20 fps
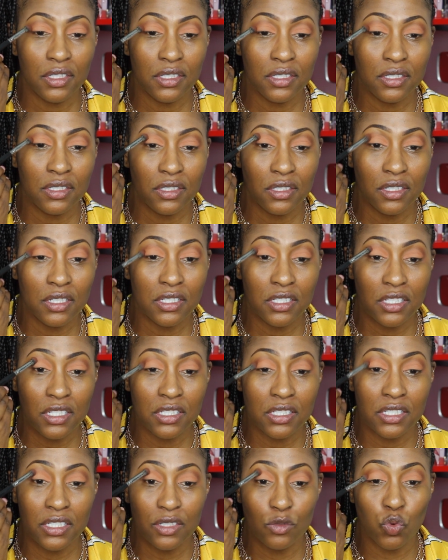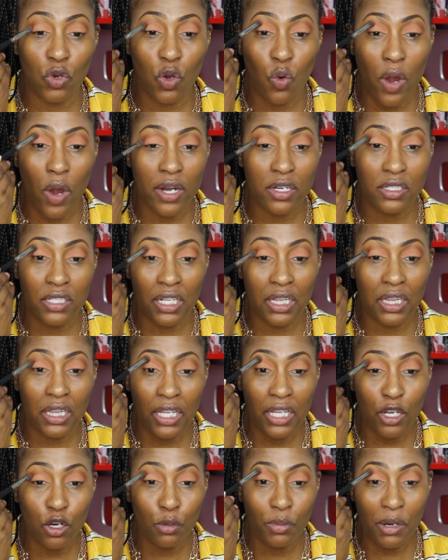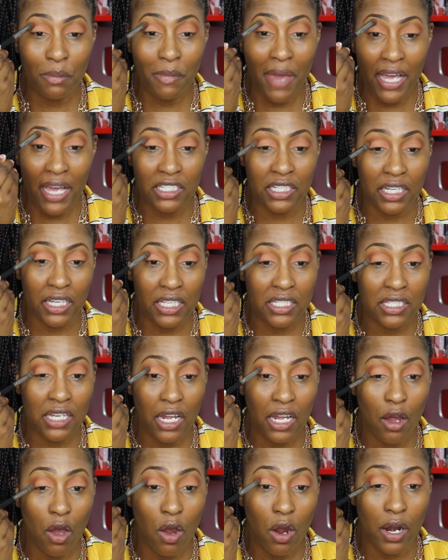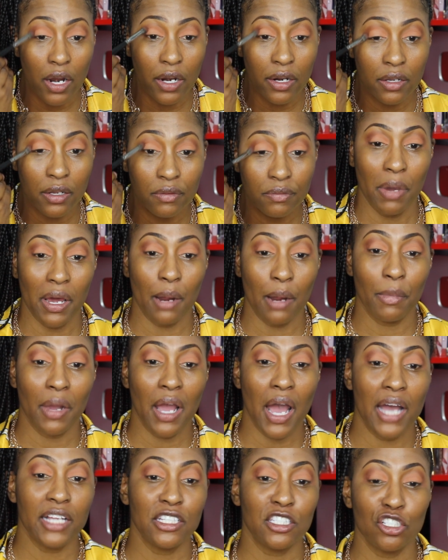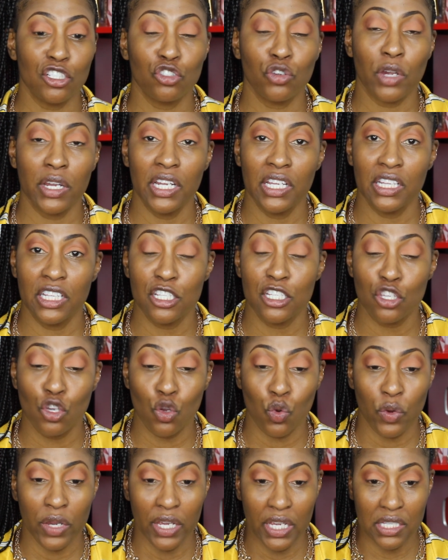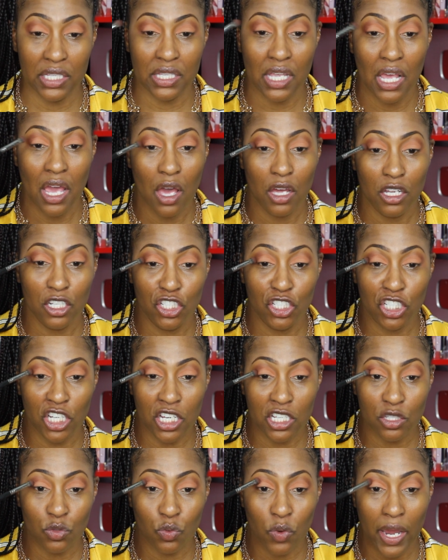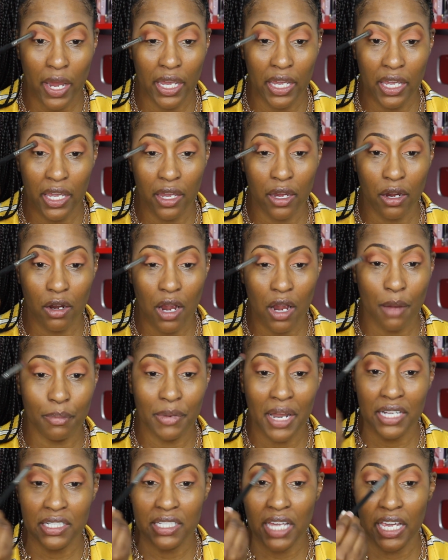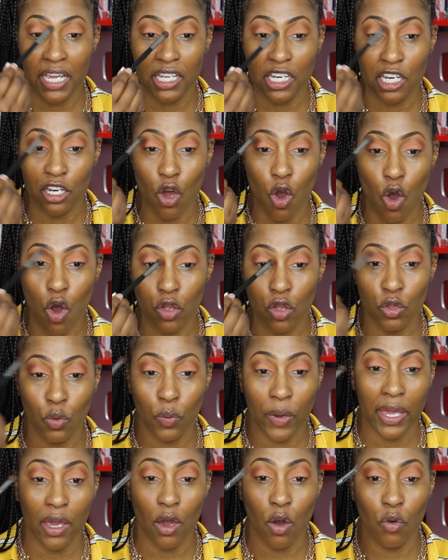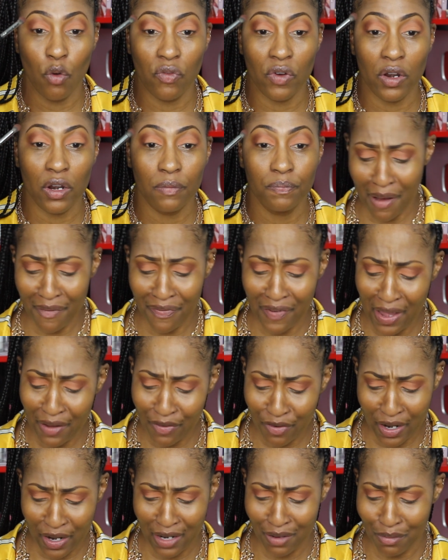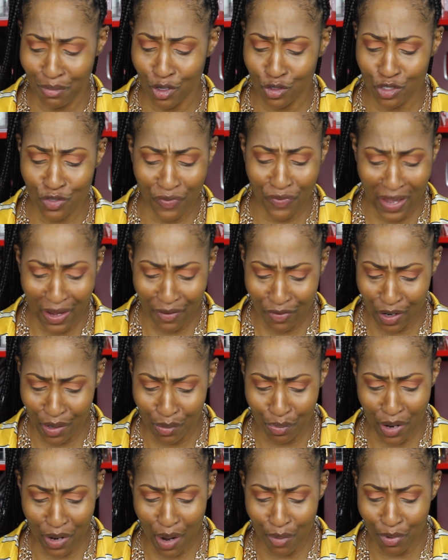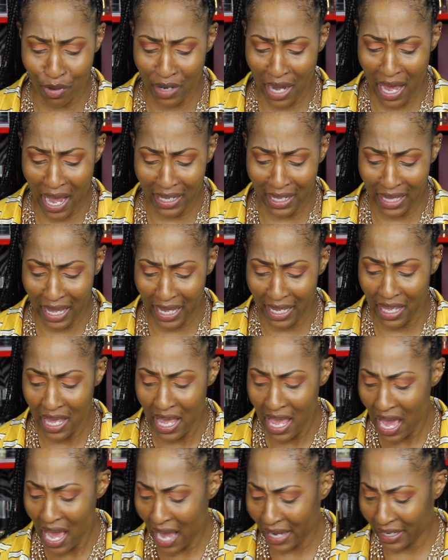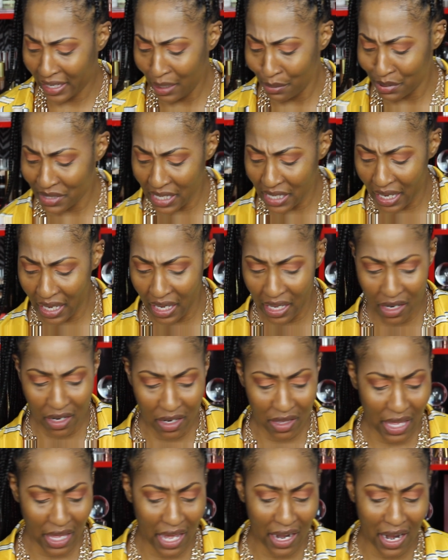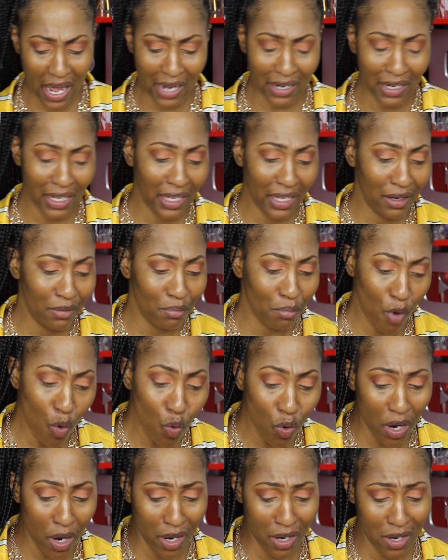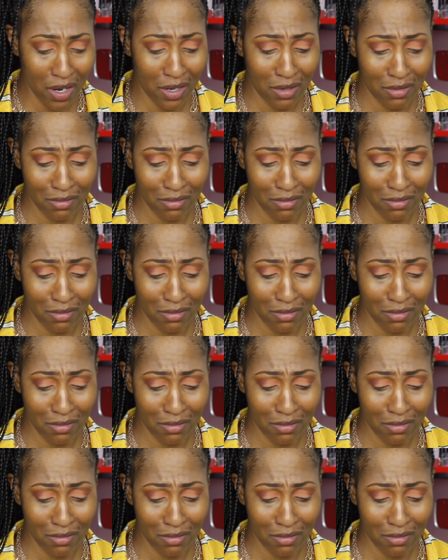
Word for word: just it's just requires a little bit of magic. It's not hard. But I'm concentrating this crease just right here. I'm not taking it all the way over. My favorite, most favorite bone highlight, I keep saying that I need more